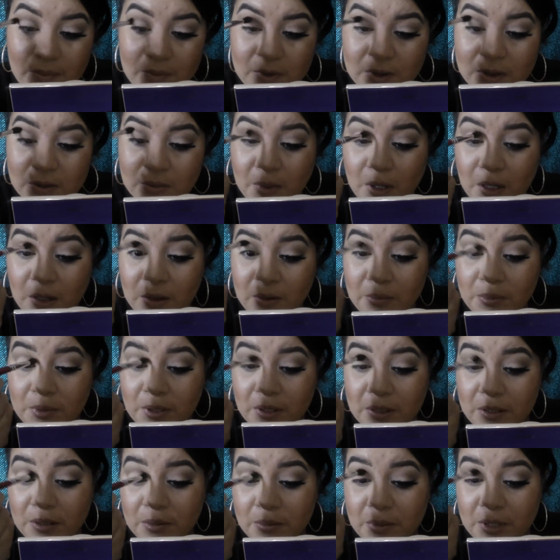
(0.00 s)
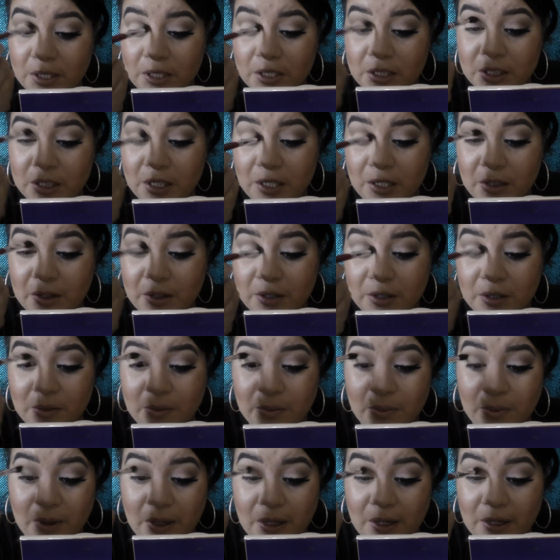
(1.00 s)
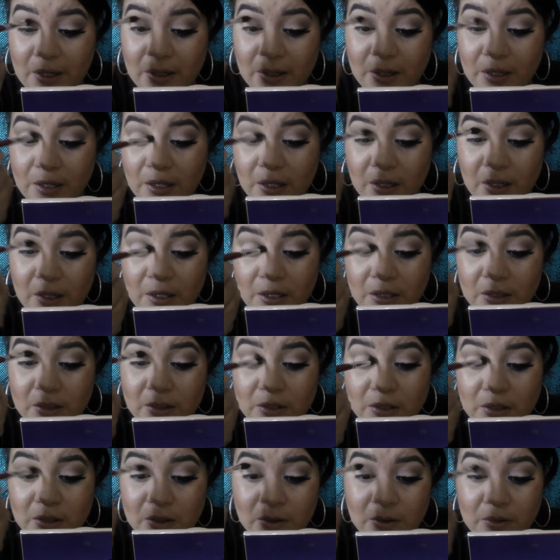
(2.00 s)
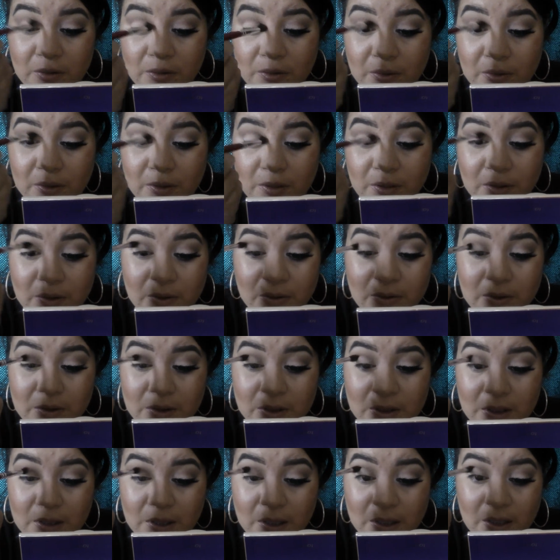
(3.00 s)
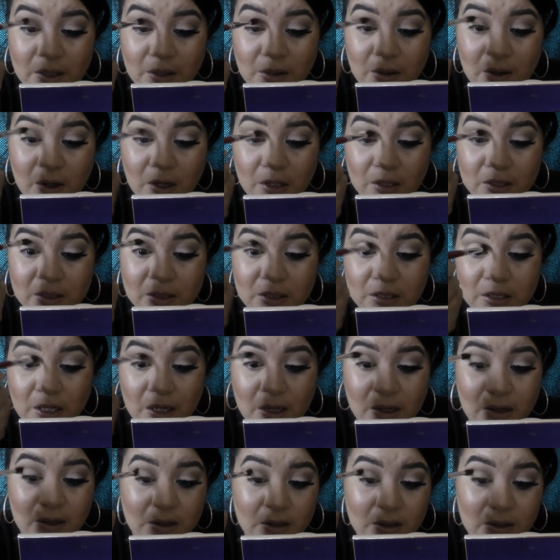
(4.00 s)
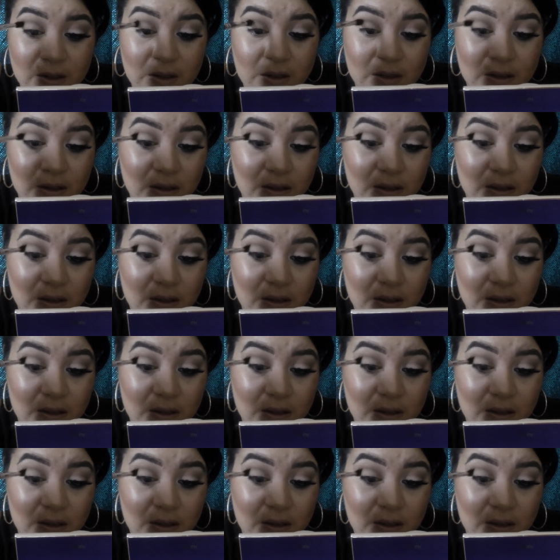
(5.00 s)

smaller blending brush, and you're gonna blend so you don't see like a harsh line